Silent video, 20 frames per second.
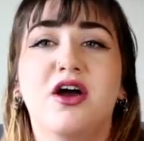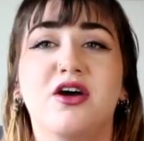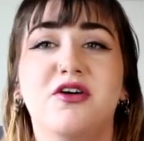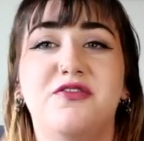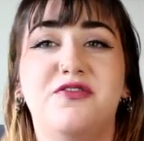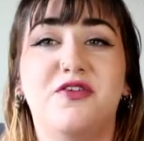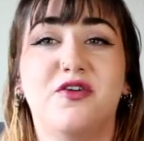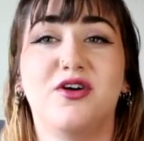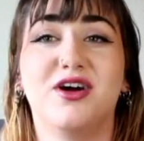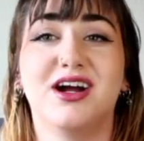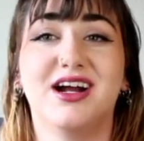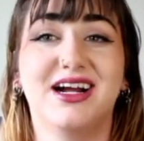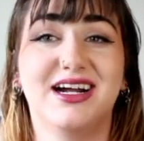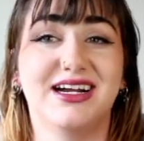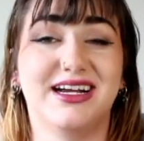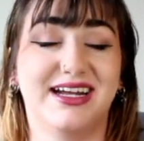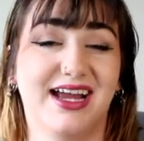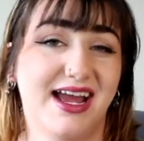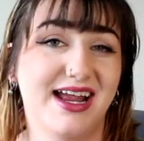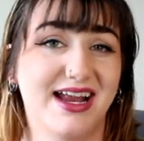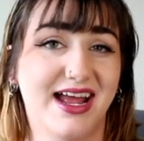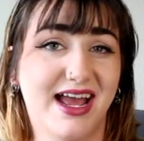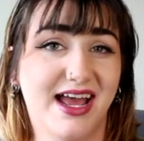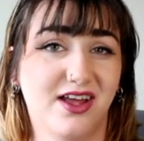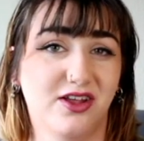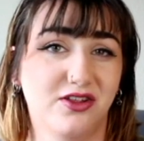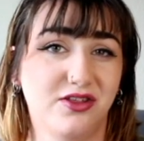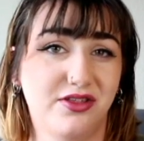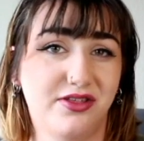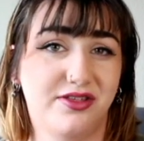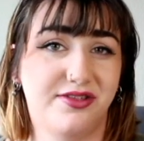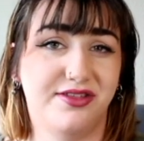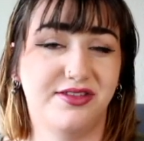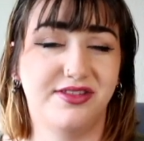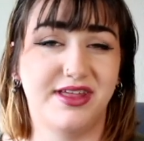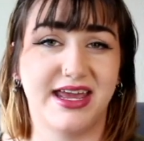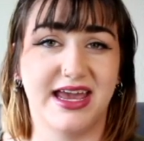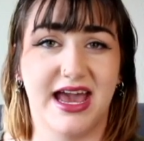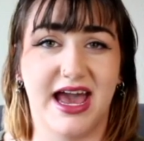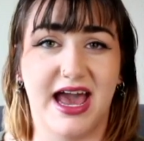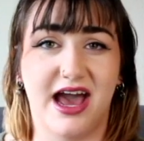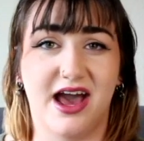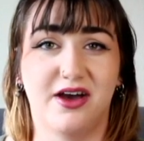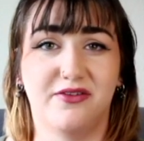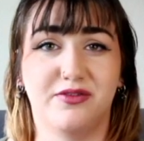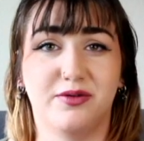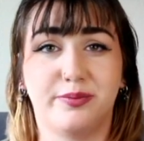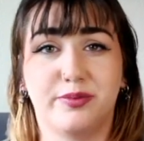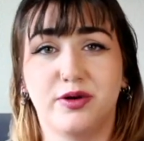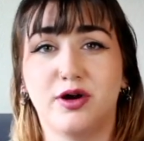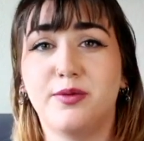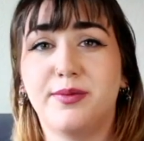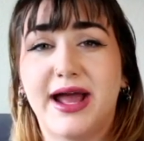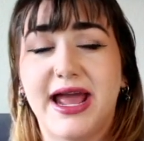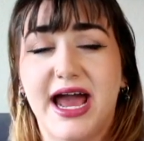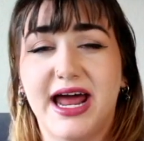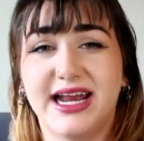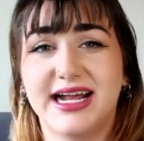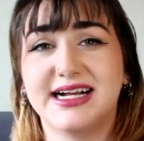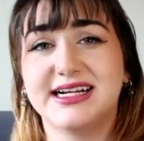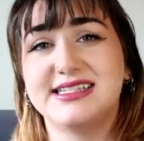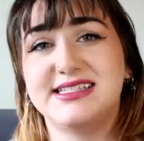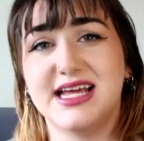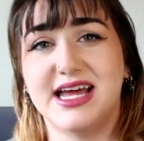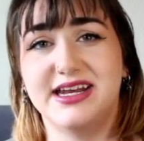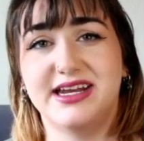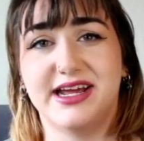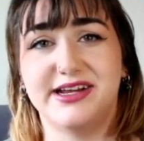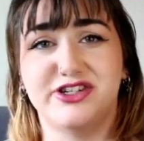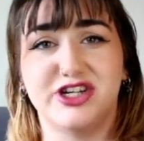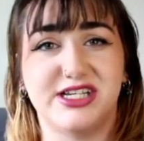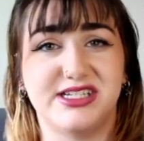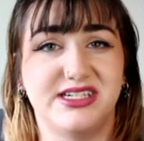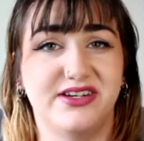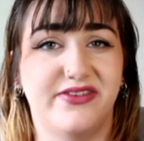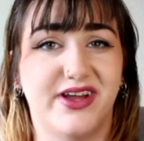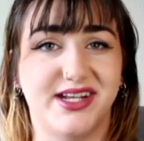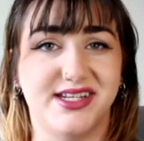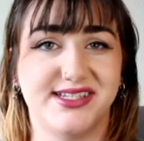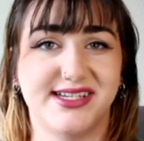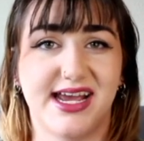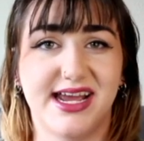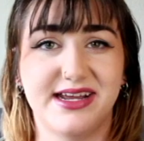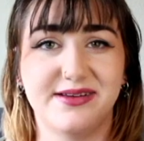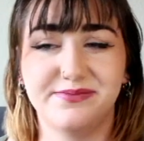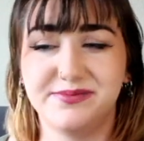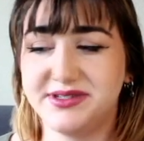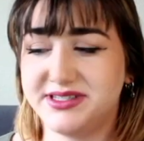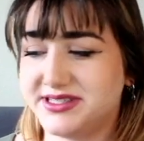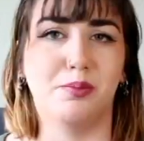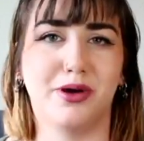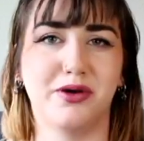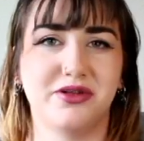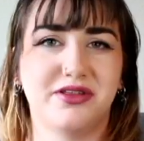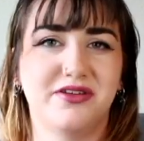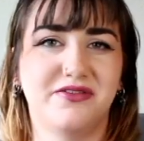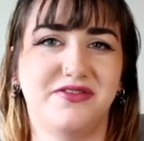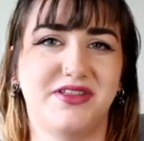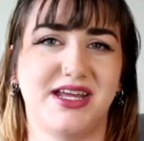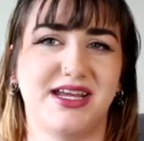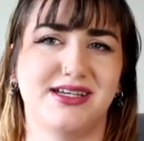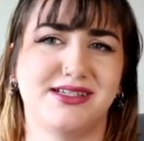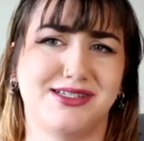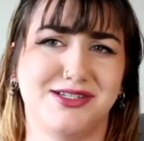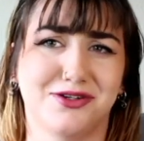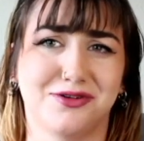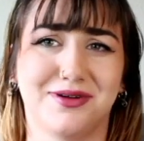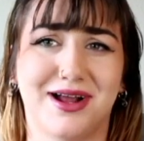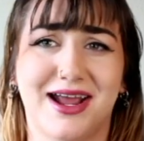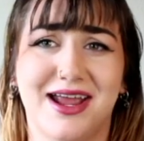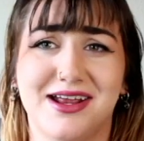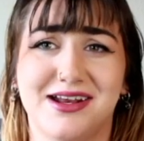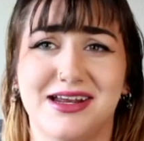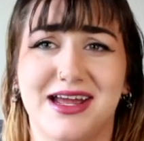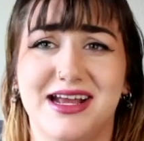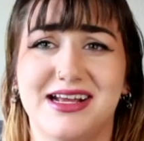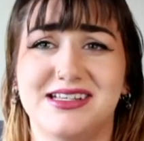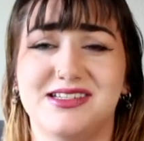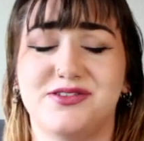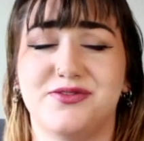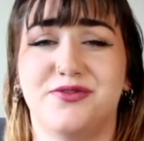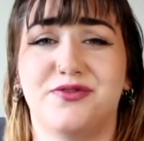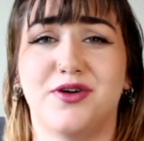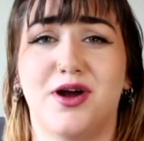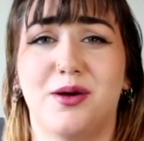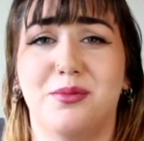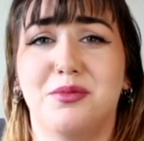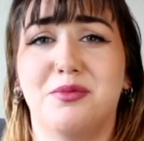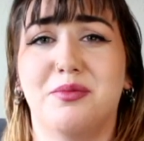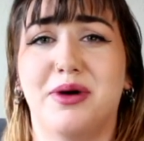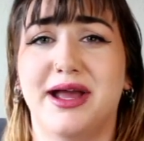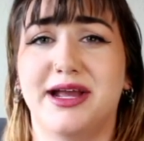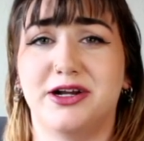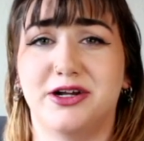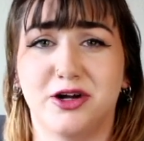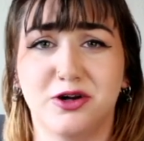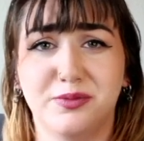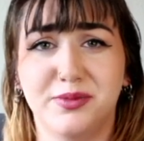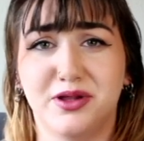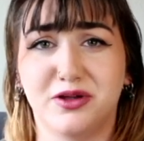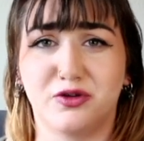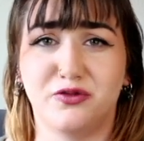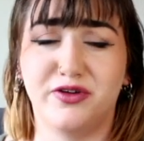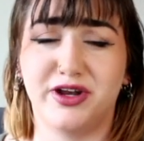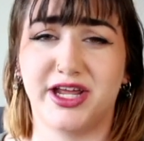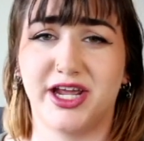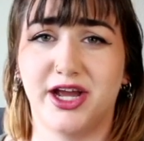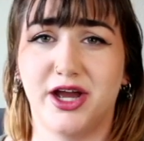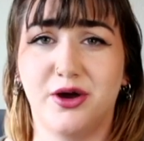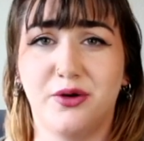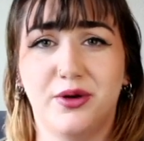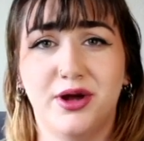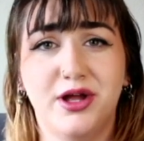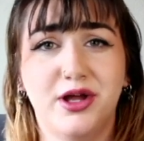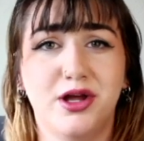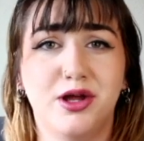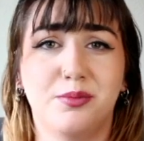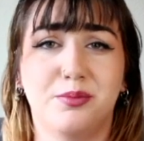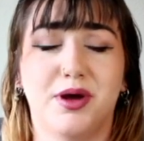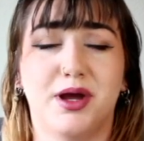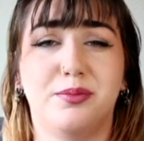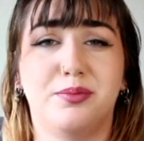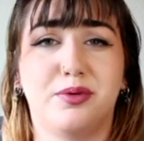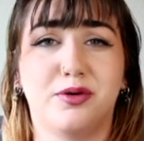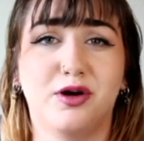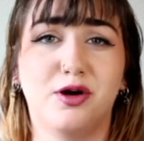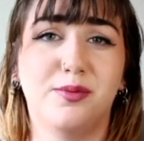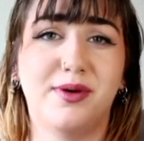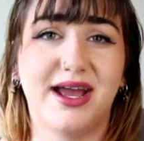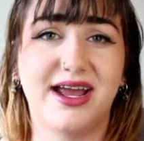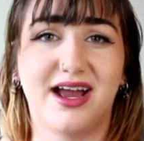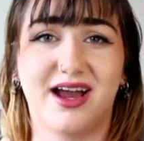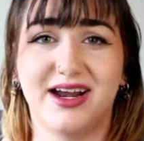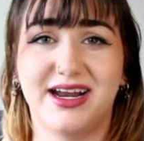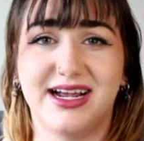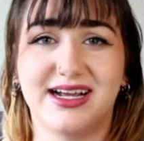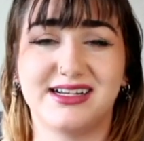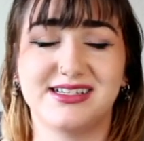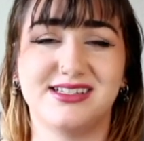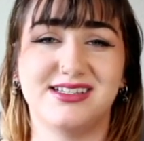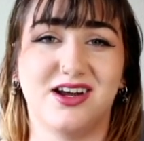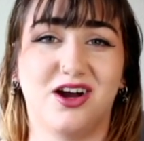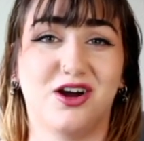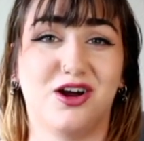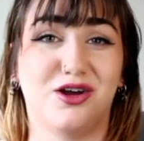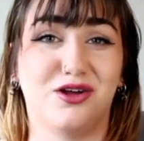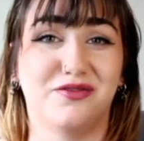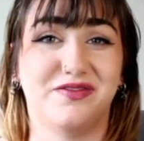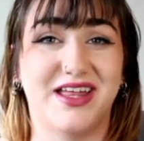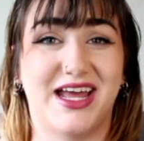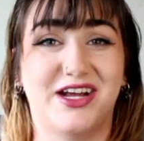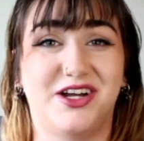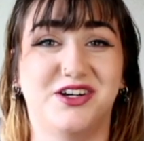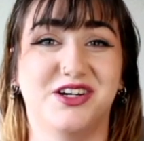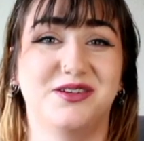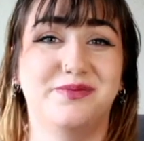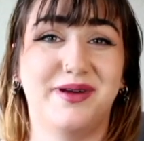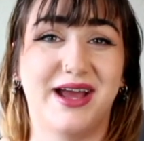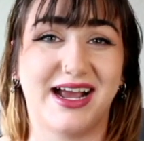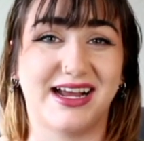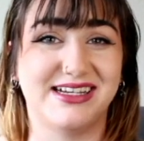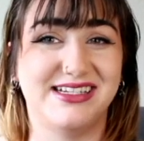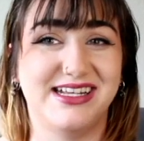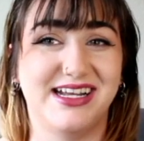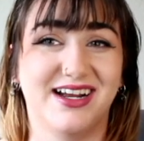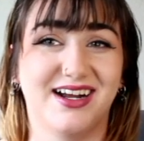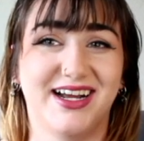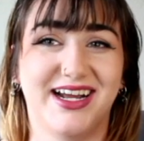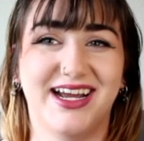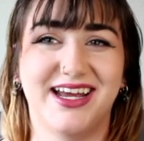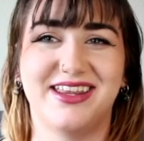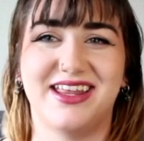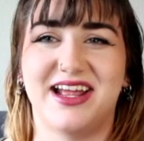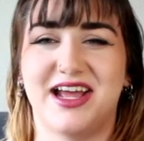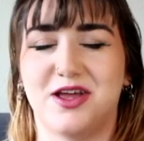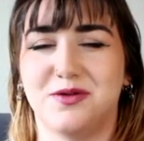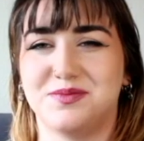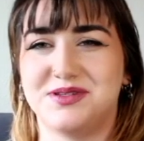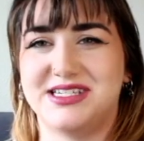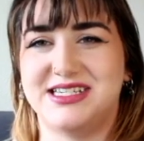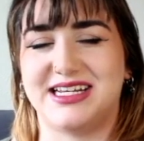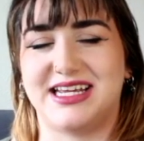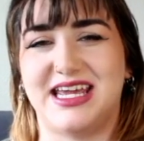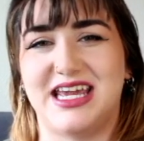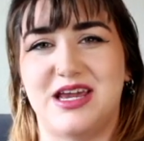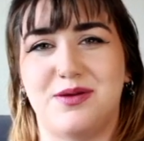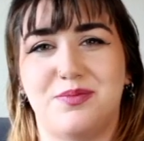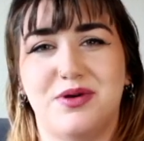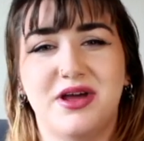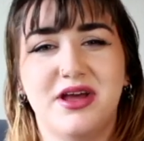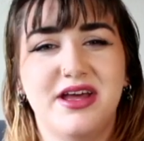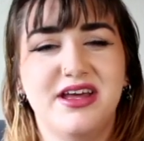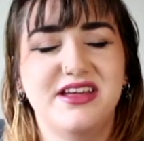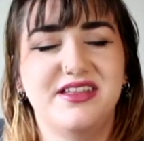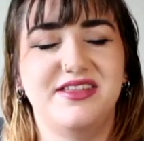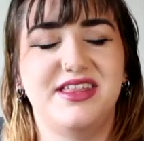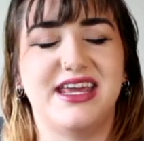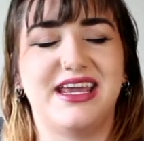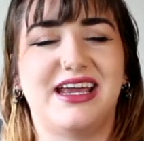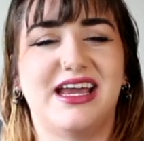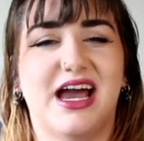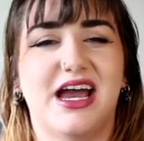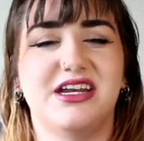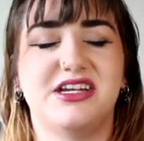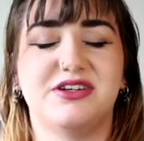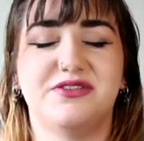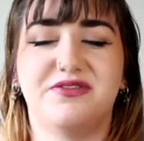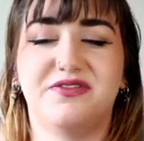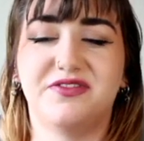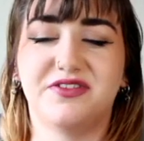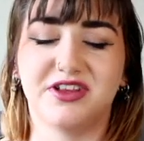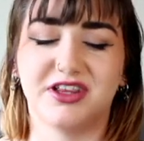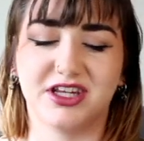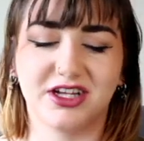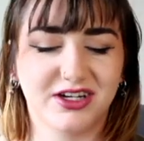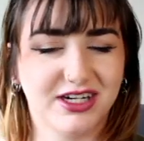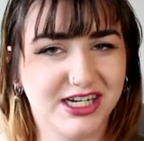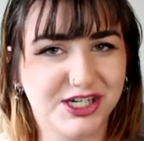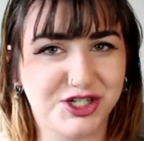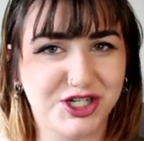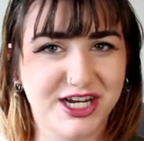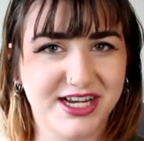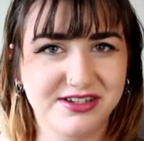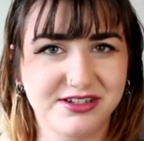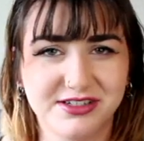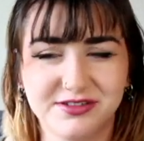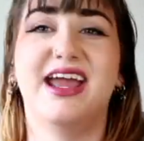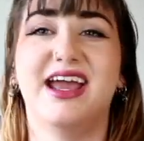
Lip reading: For gut health, they have probiotics and digestive enzymes. Both of these you'll recognize from my goat milk video, but probiotics are all of that good bacteria that helps to keep the gut flourishing.